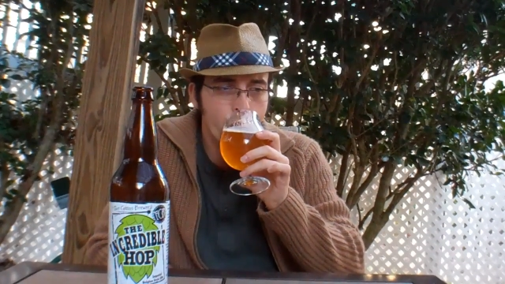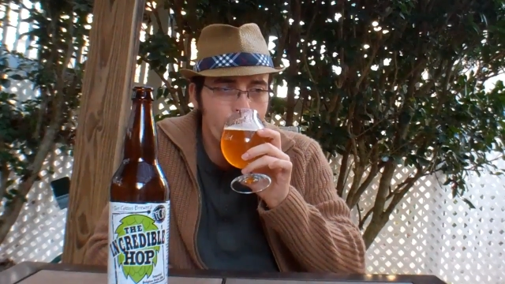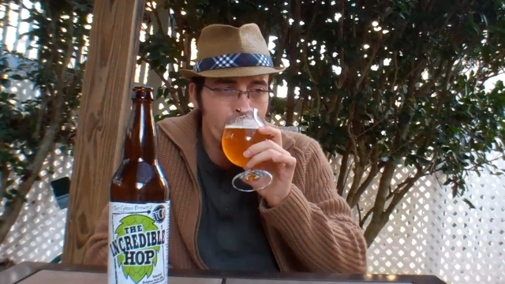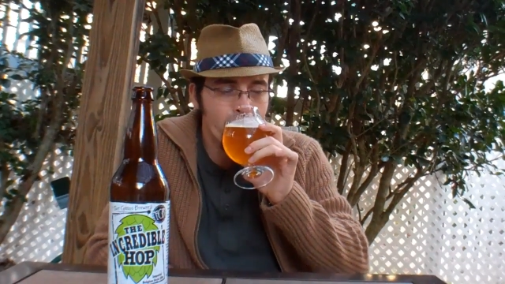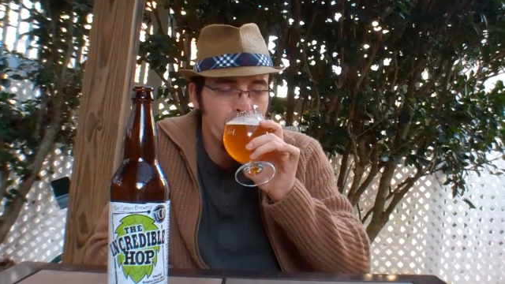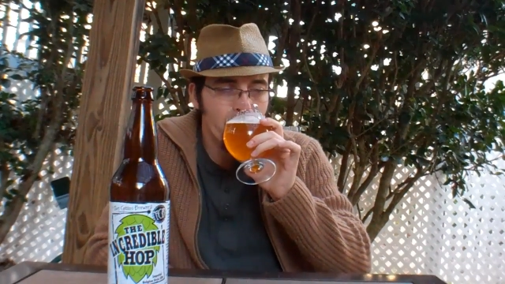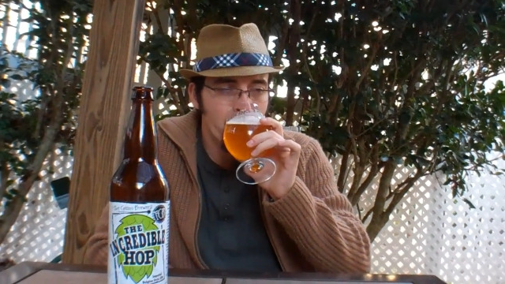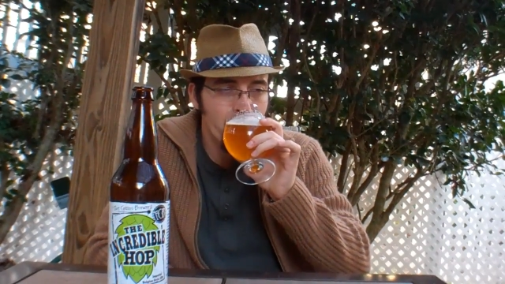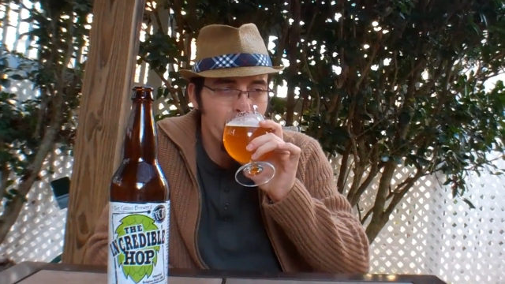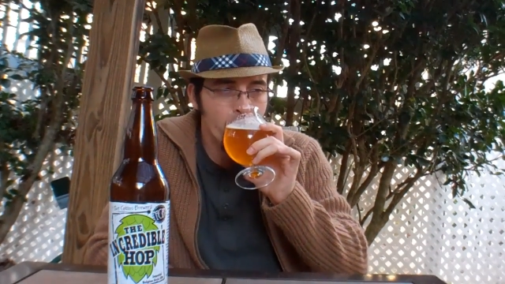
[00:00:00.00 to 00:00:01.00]

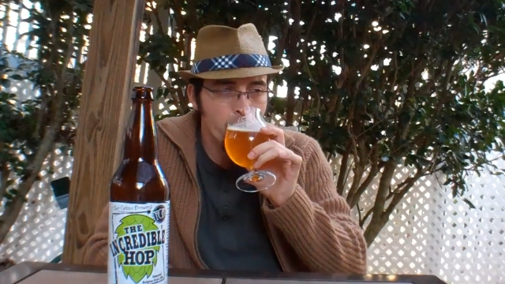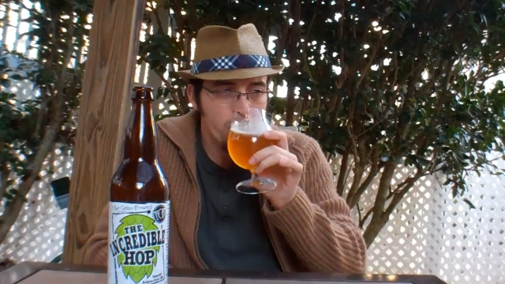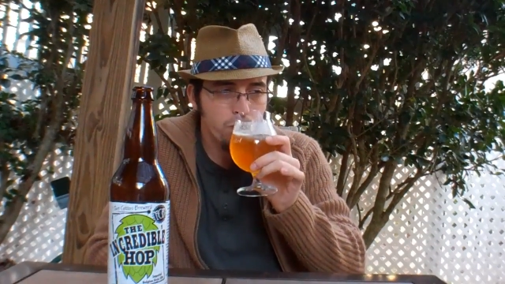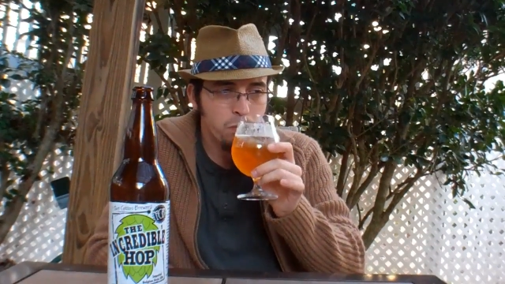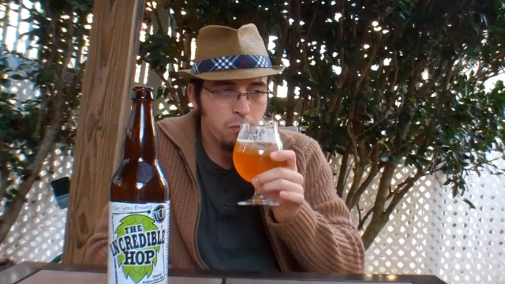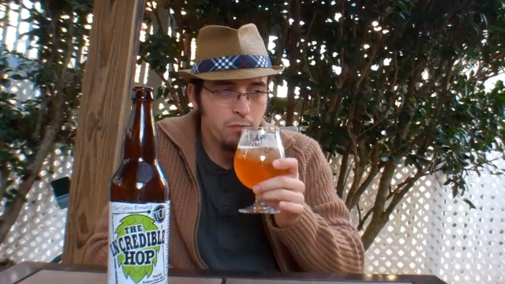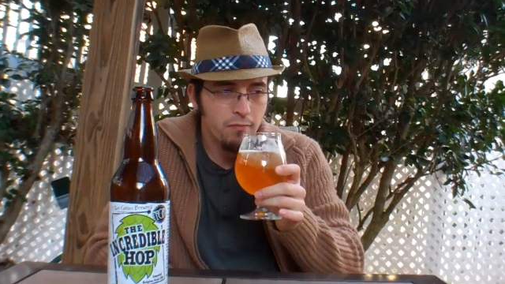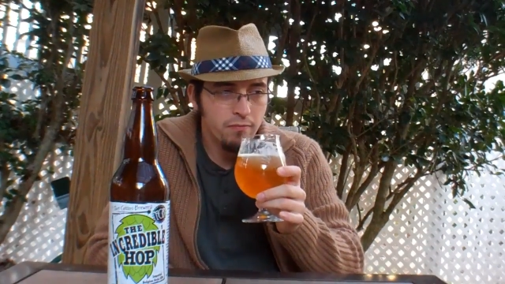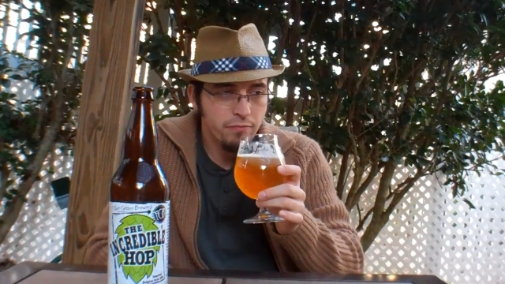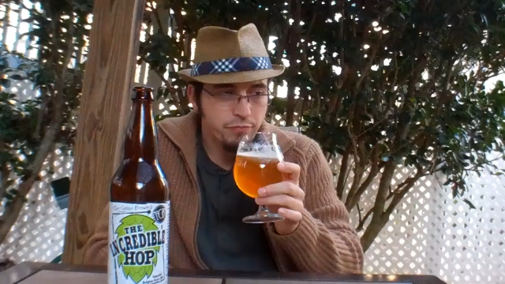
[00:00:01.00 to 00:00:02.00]

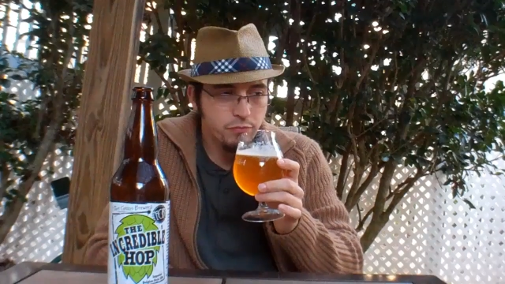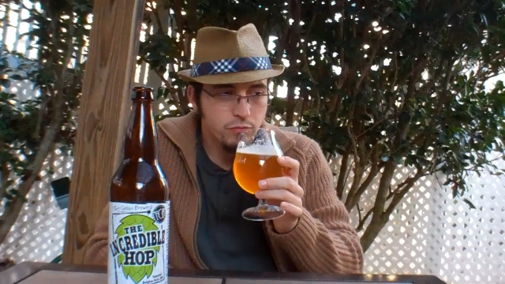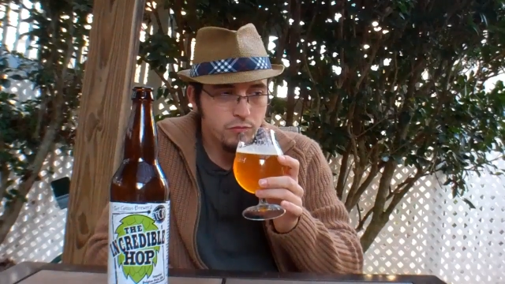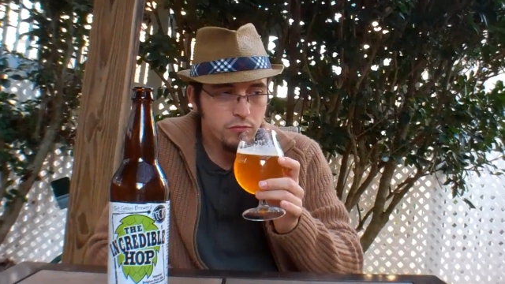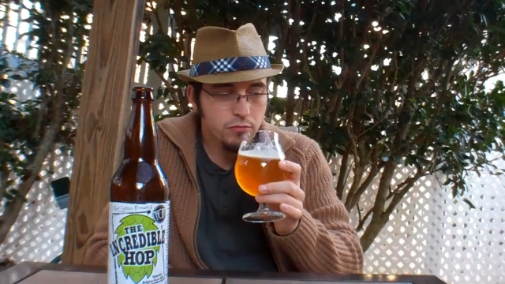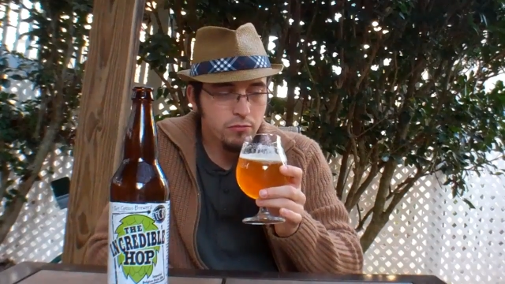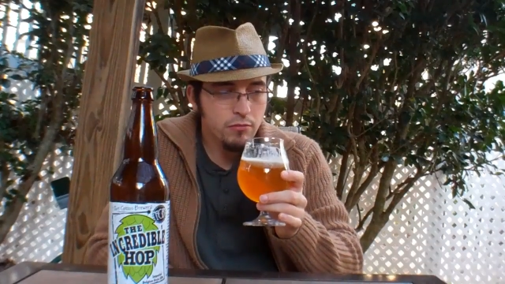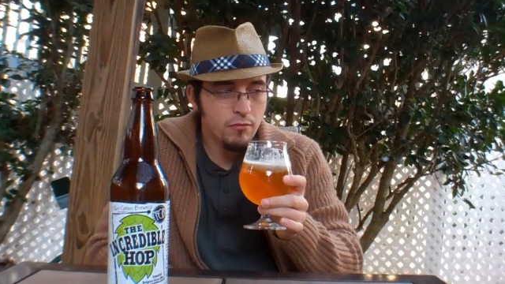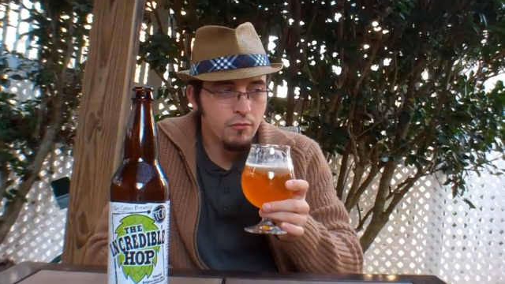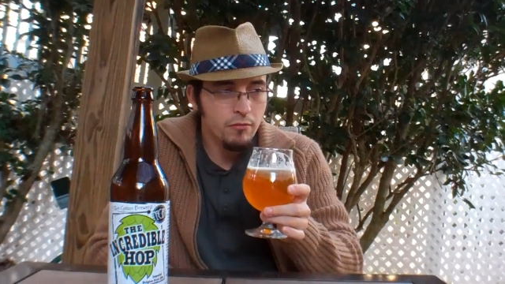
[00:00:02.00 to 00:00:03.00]

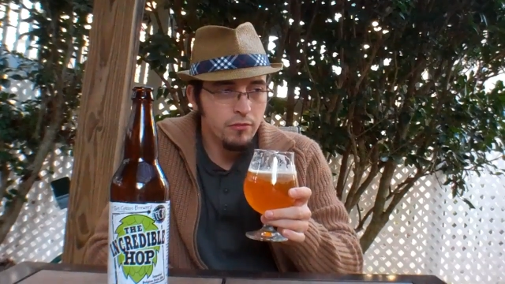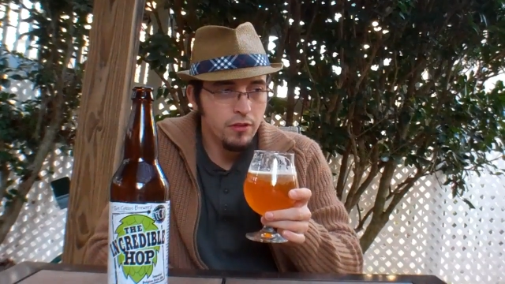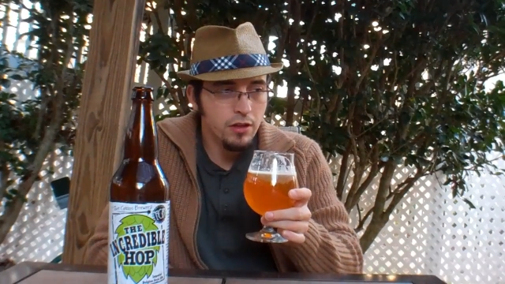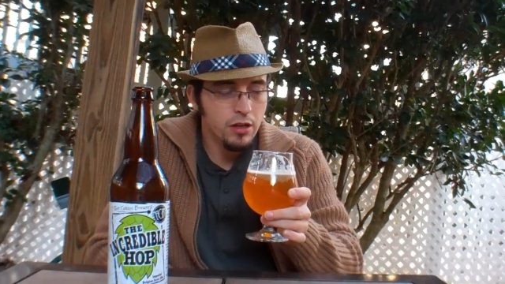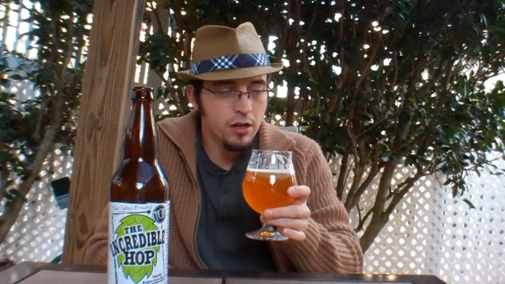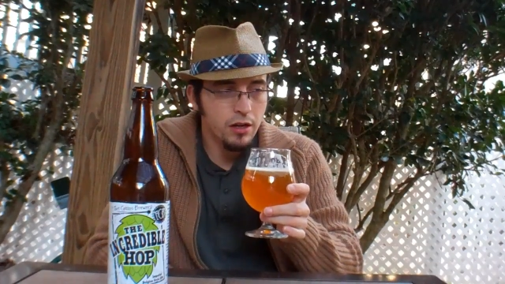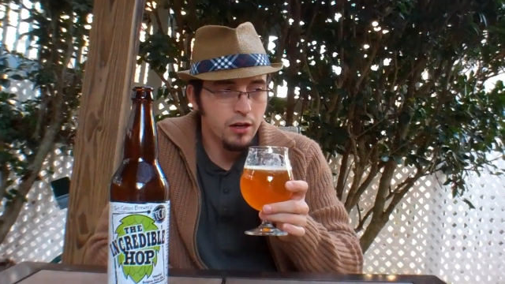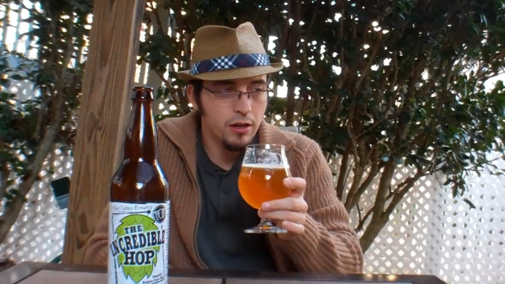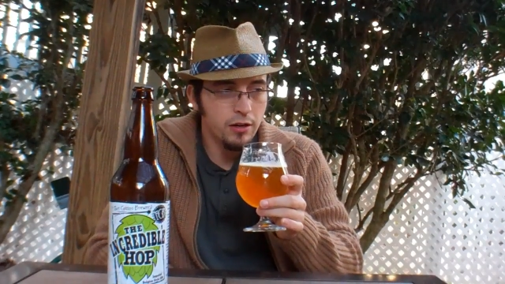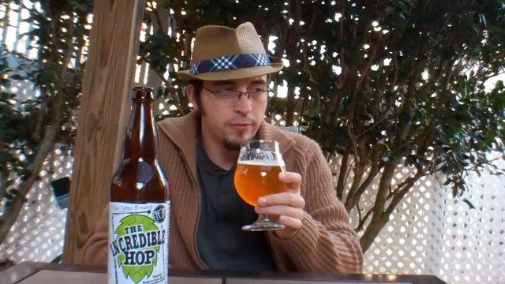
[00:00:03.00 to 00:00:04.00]

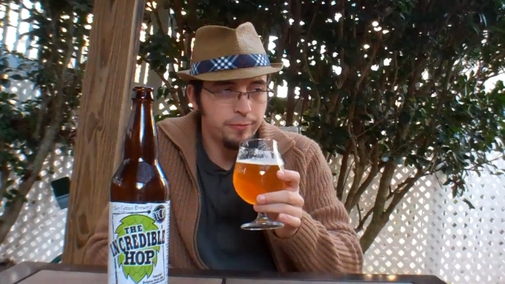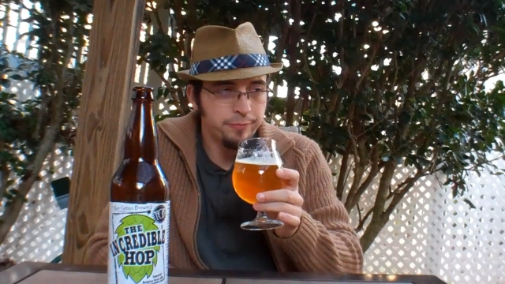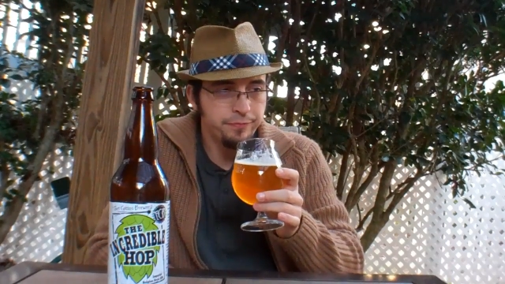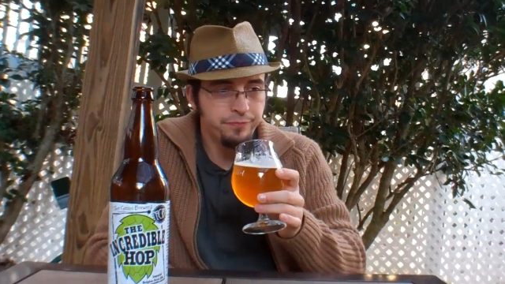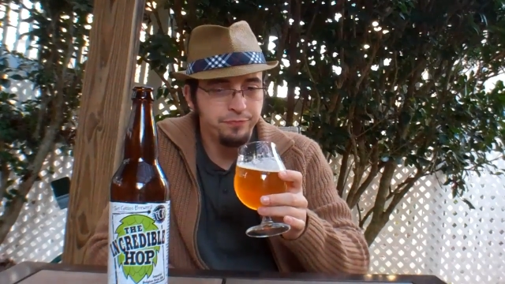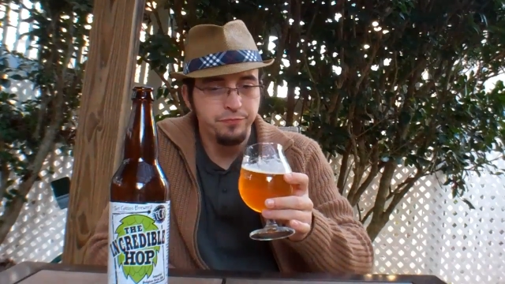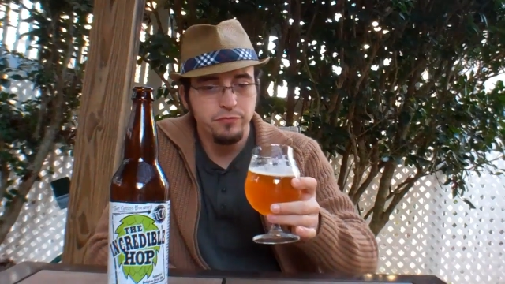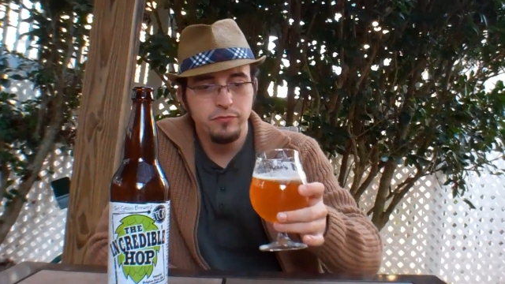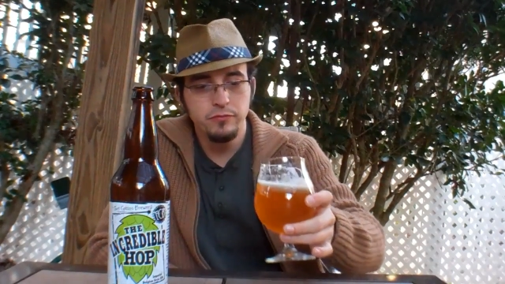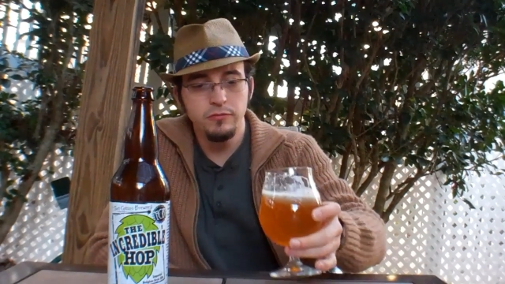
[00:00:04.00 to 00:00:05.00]

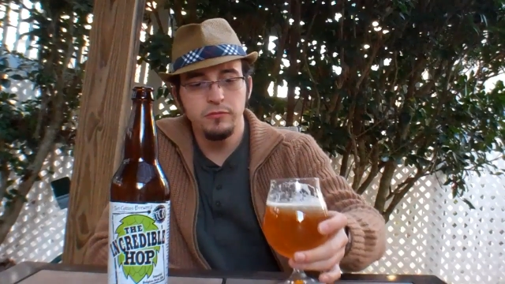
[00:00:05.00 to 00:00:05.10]
(silence)